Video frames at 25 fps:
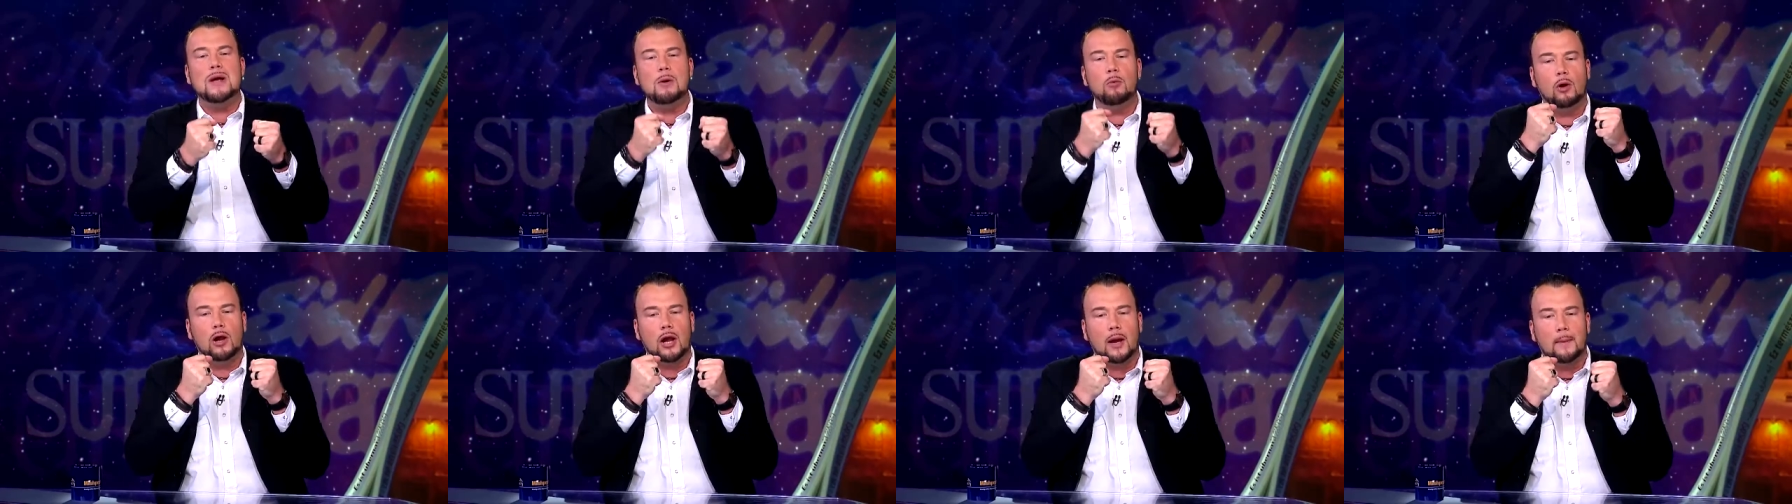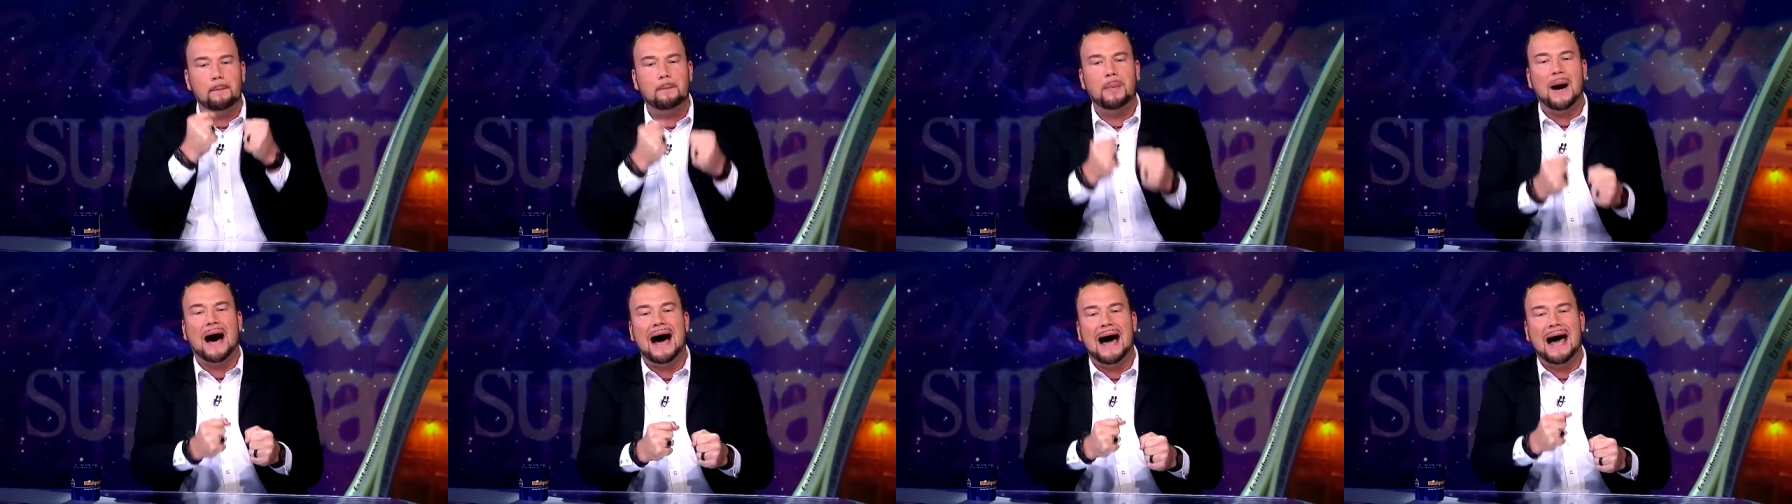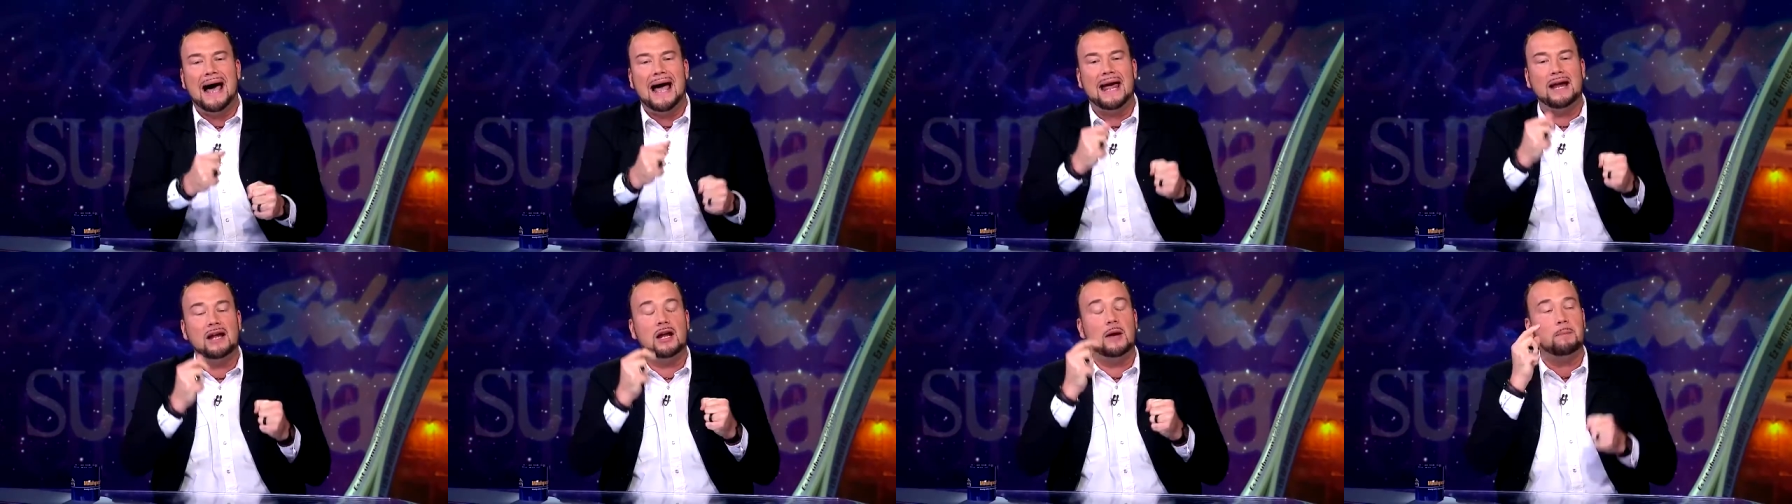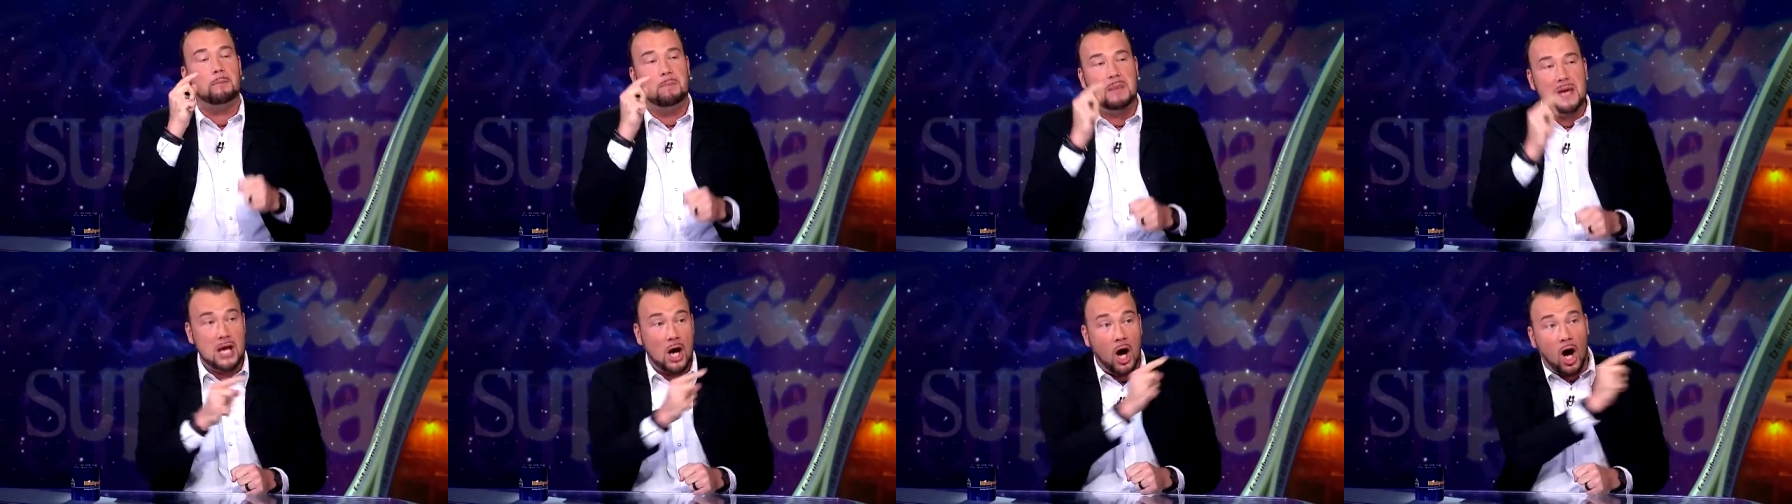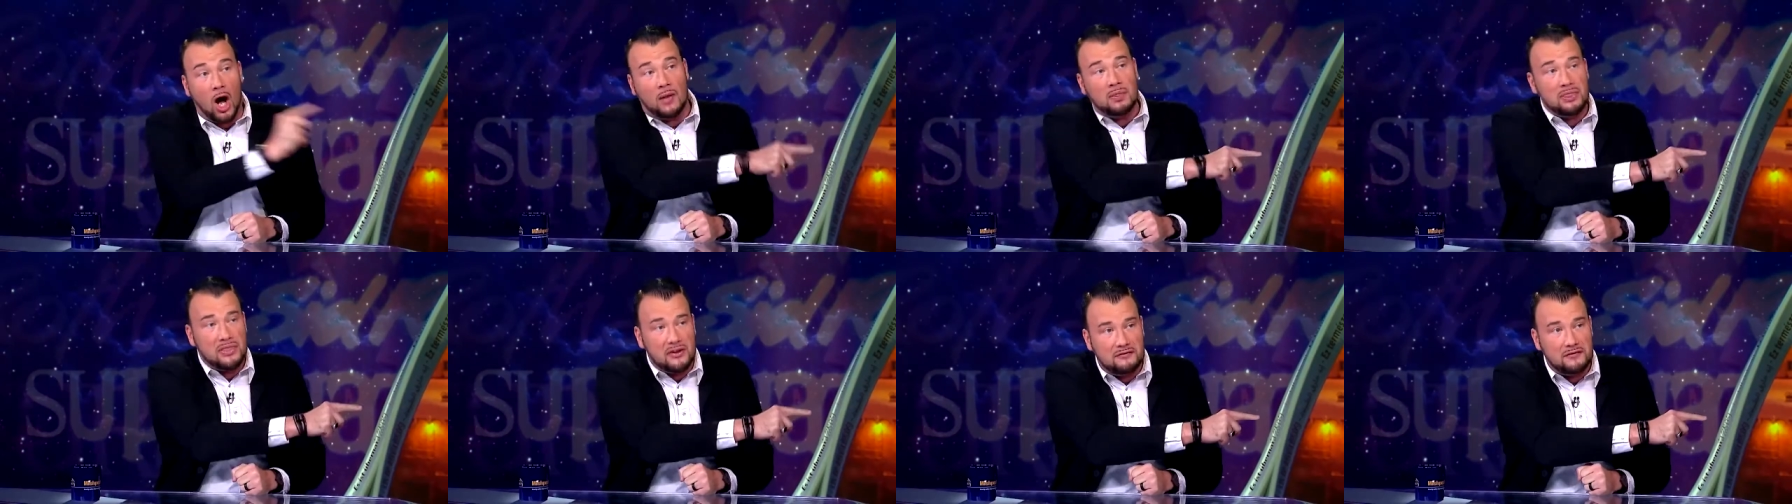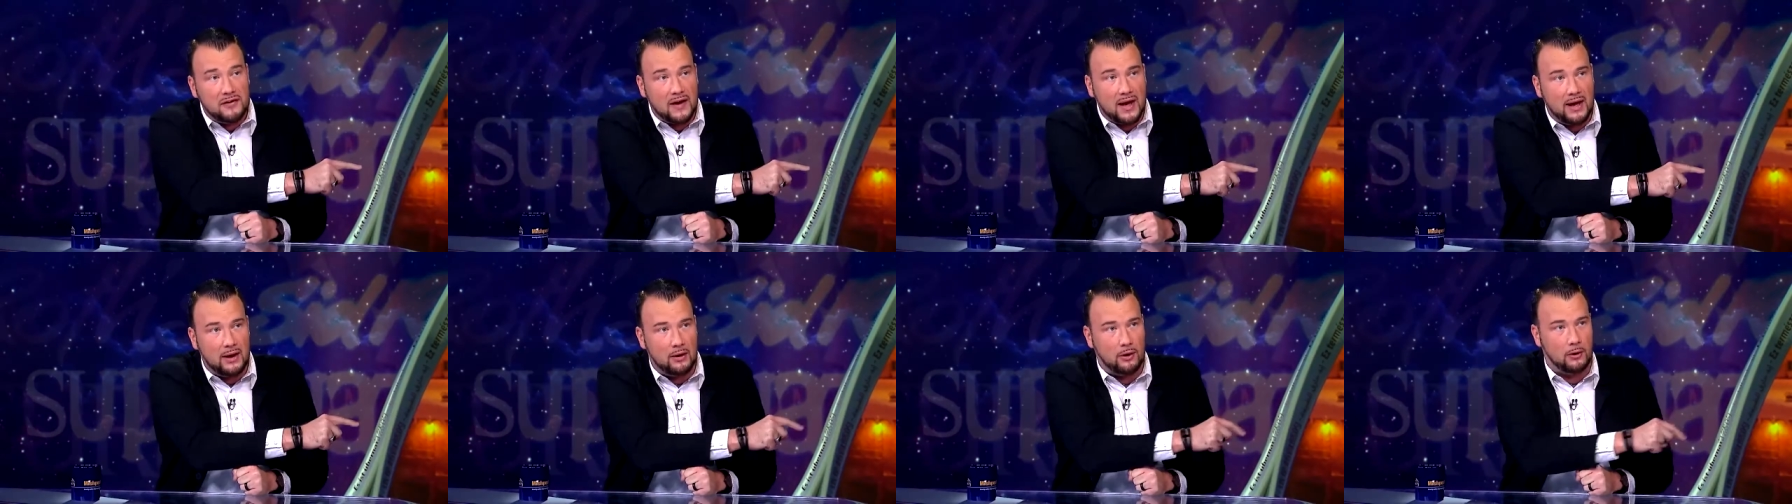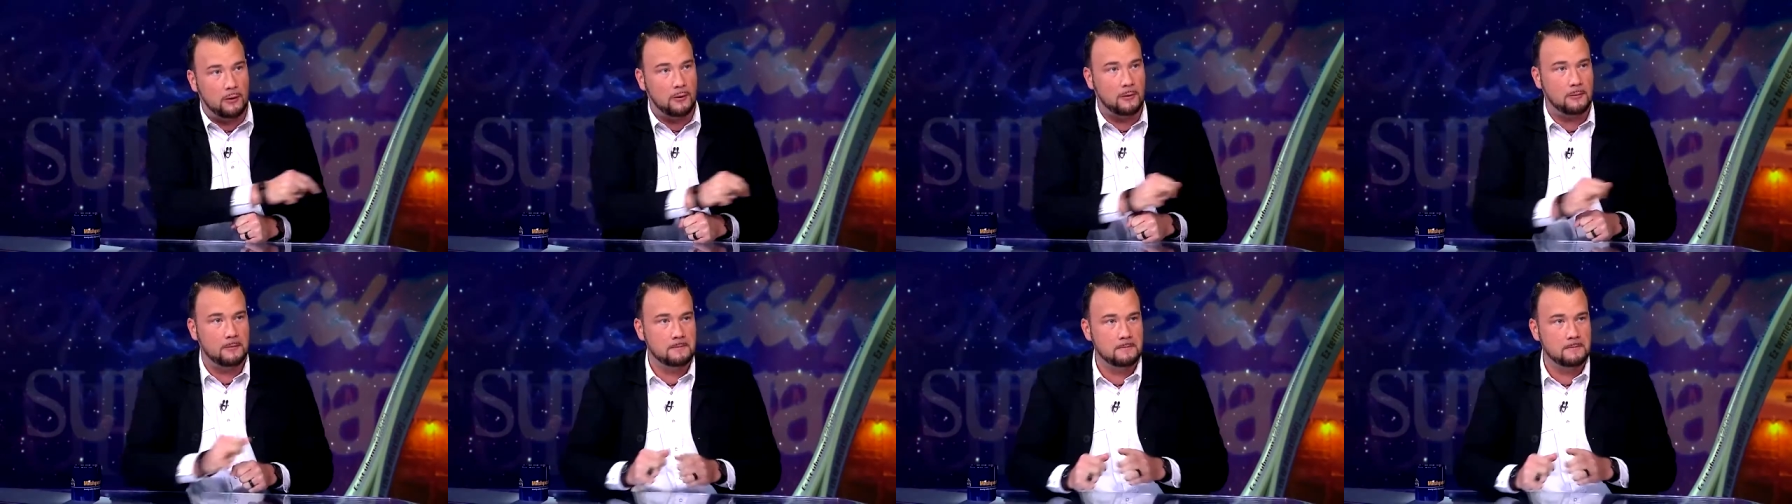will abide beyond the veil.